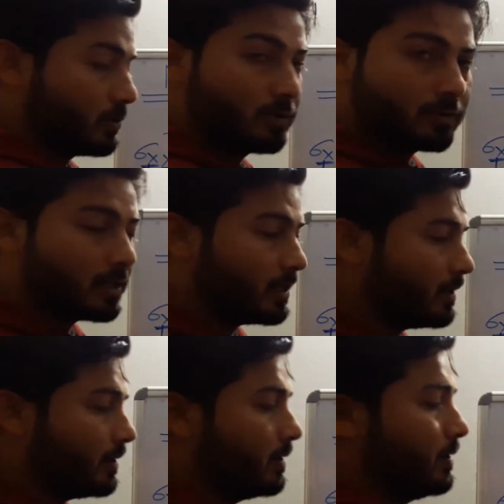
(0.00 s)

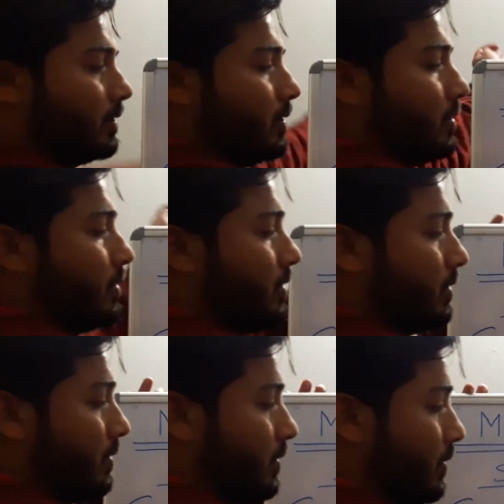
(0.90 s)
Usually
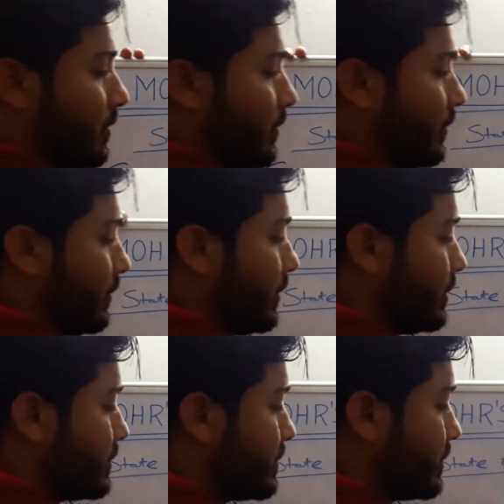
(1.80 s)

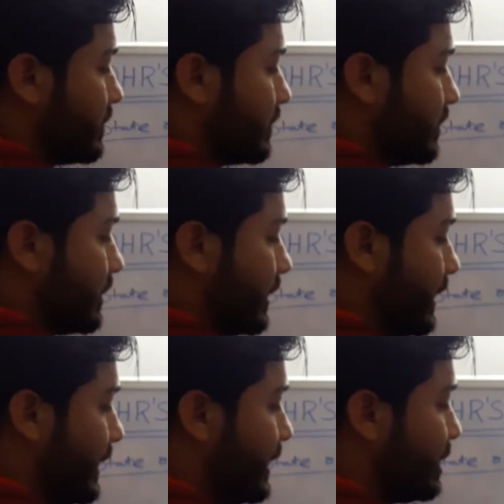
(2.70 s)
this
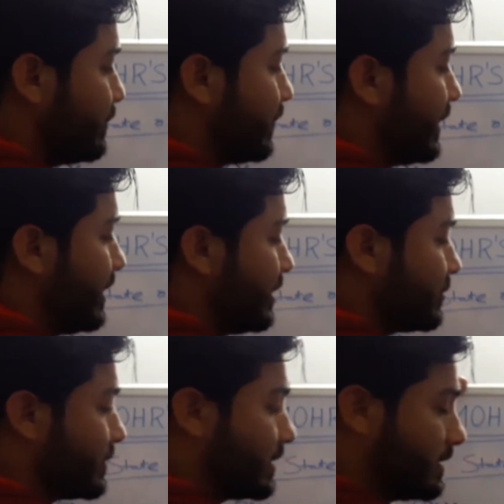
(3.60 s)
in
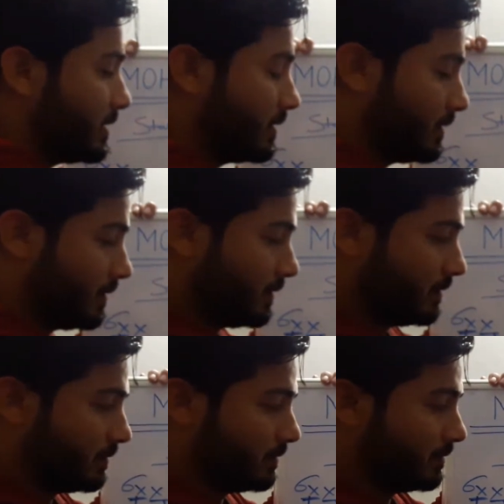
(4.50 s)
plane stress,
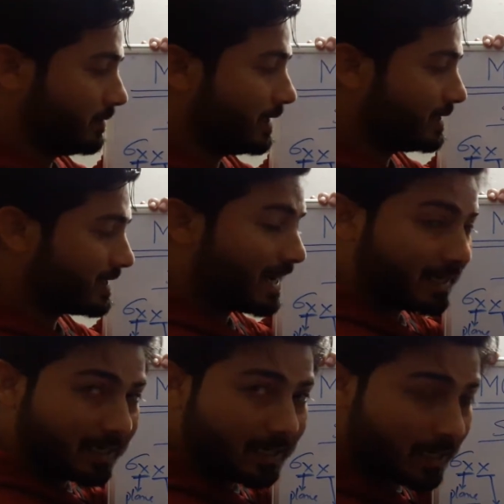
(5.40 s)
that is
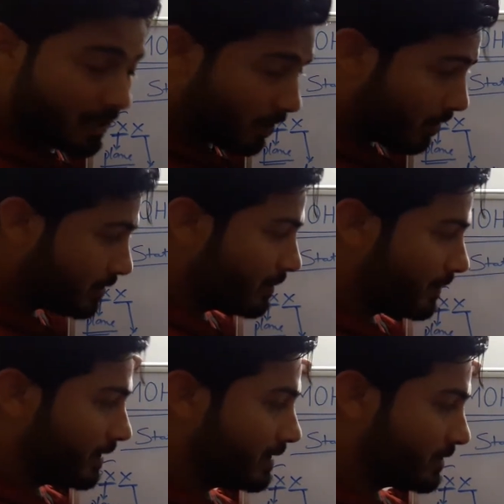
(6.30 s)
acting along the
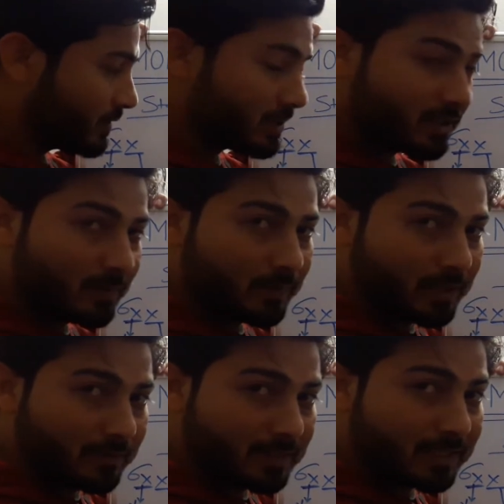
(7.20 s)
plane, the stress
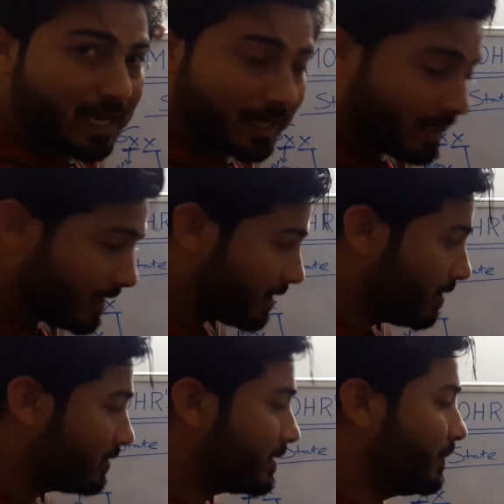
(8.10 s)
component which is acting
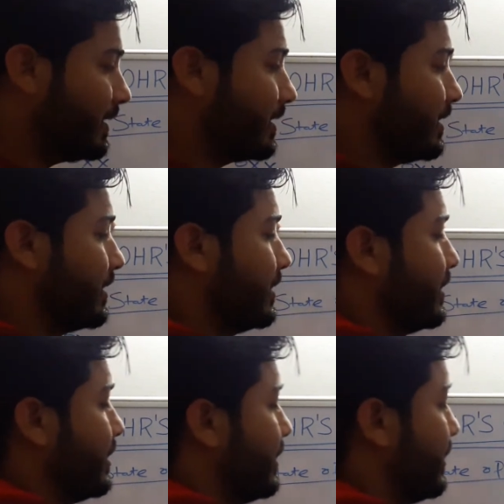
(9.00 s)
along the plane
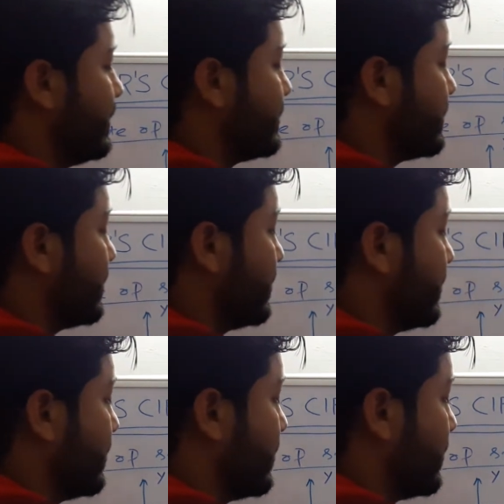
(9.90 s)
is
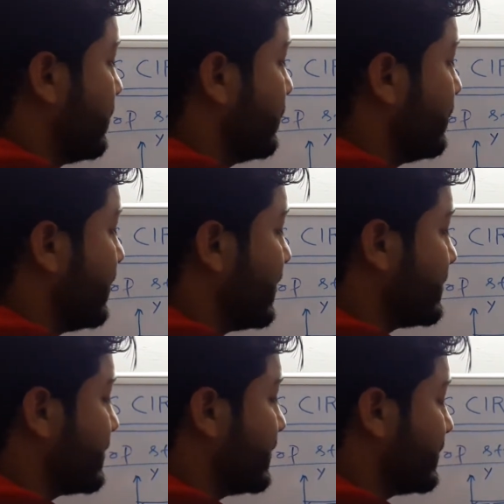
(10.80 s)
known
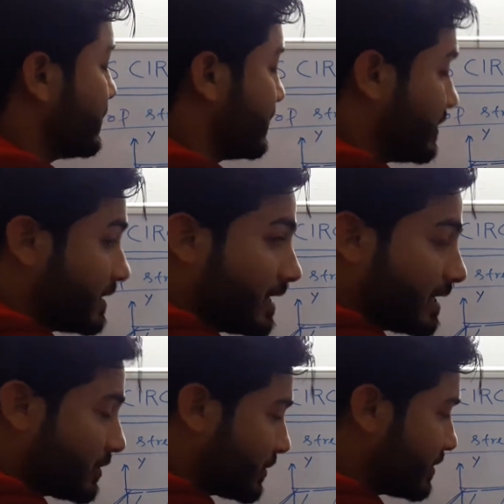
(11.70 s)
as
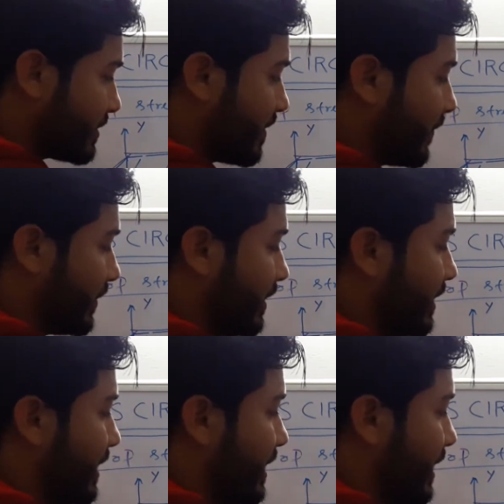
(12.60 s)
shear stress
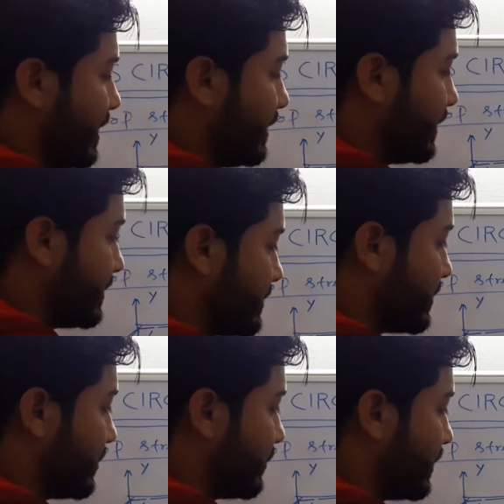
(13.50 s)
component, and is
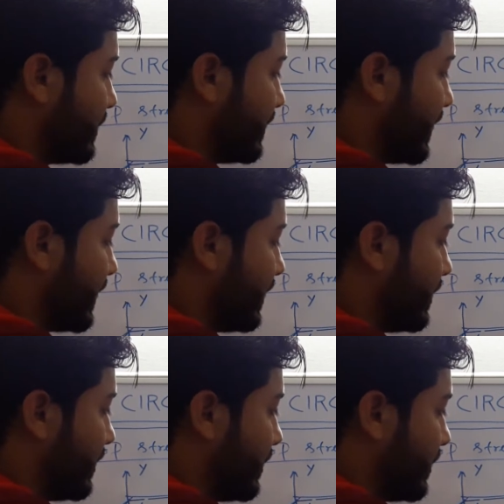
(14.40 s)
denoted
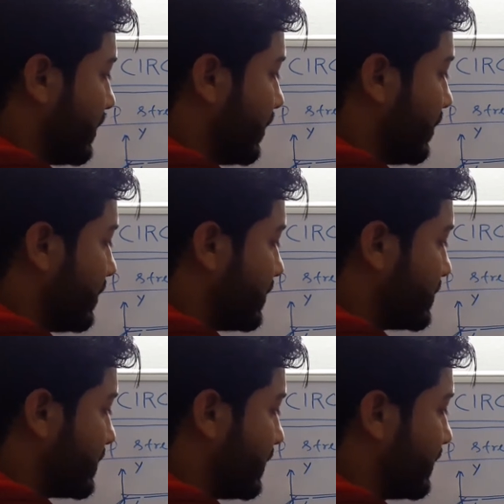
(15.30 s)
by
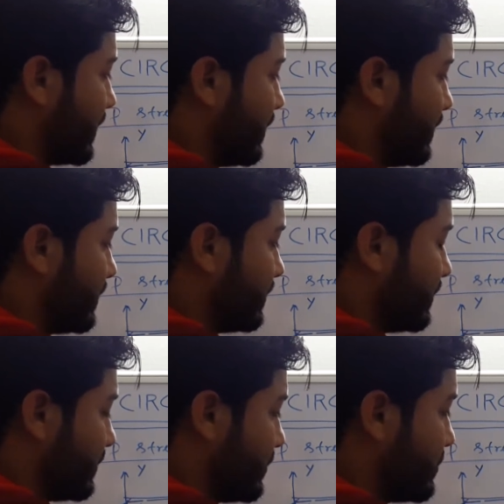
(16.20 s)
not sigma
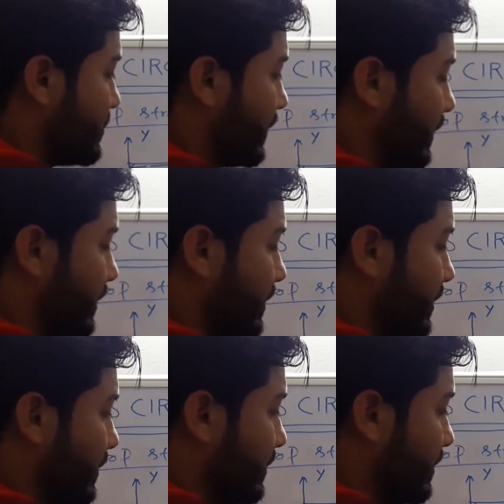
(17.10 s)
usually,
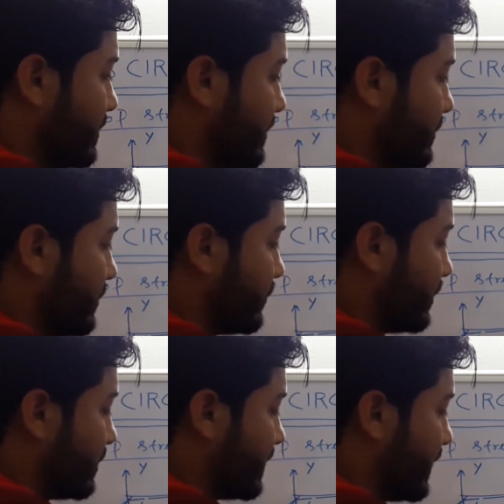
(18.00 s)
this is
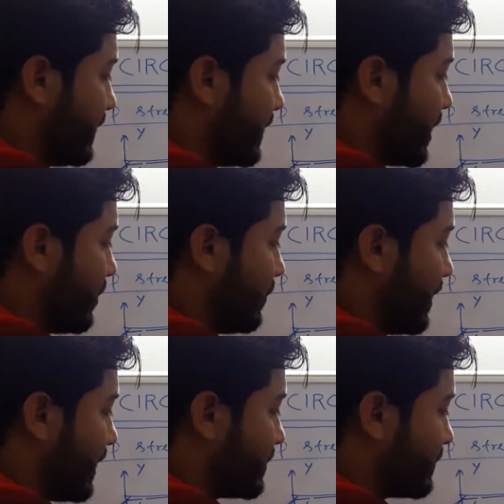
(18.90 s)
denoted by
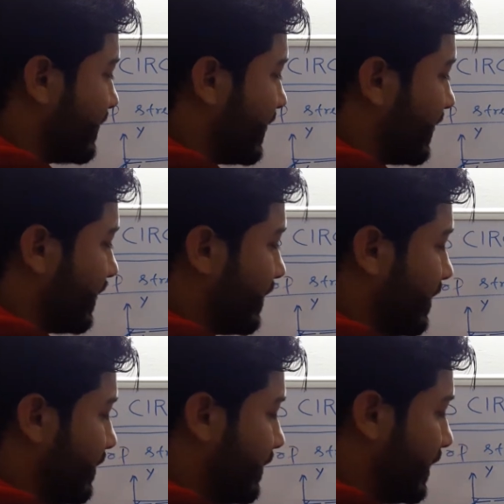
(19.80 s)
tau xy,
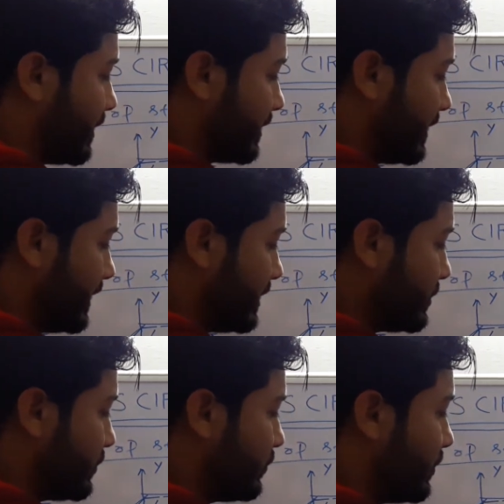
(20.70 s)
but
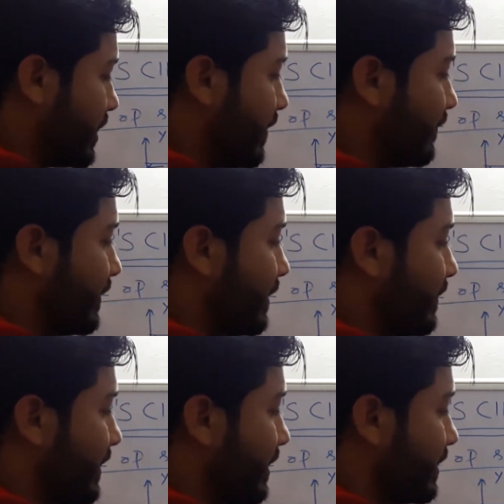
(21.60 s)
these two terms will
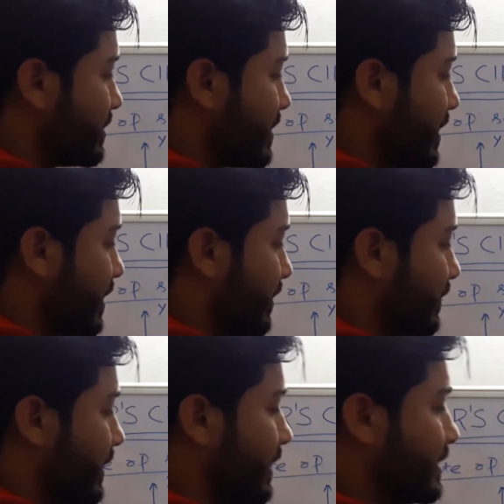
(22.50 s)
be
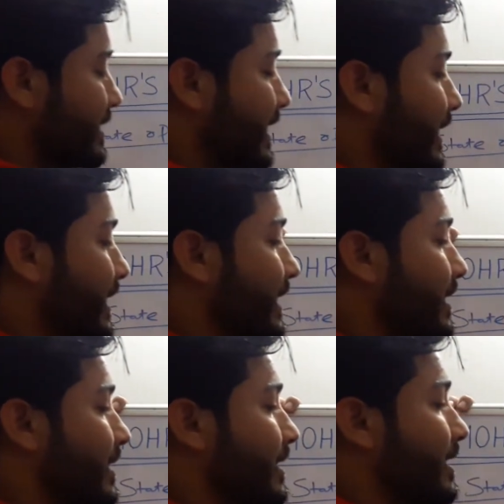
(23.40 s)
same, that is
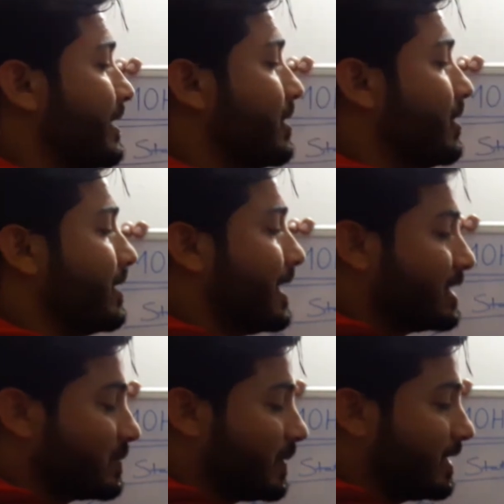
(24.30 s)
acting in on
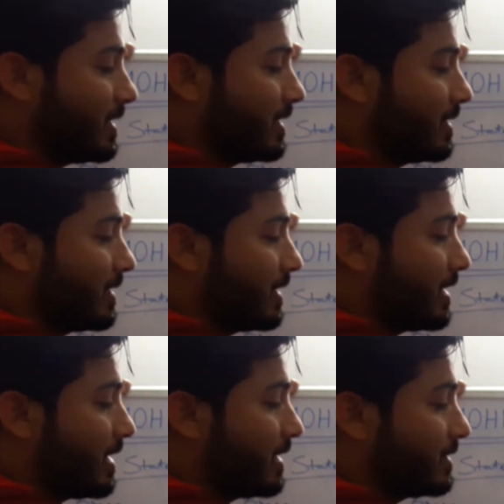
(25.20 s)
x plane,
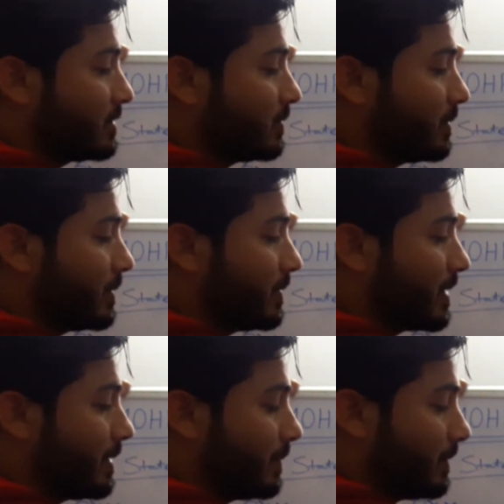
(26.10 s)
and this will be
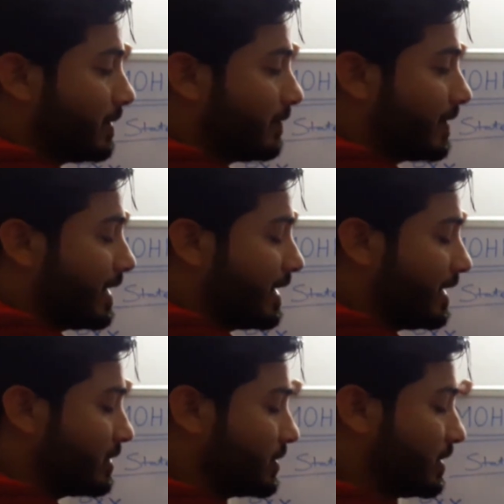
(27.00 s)
y
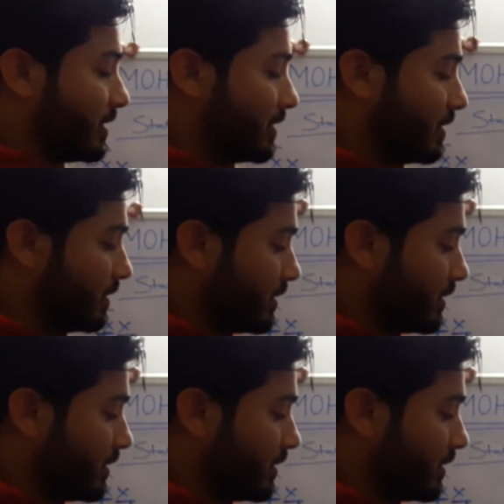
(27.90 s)
direction.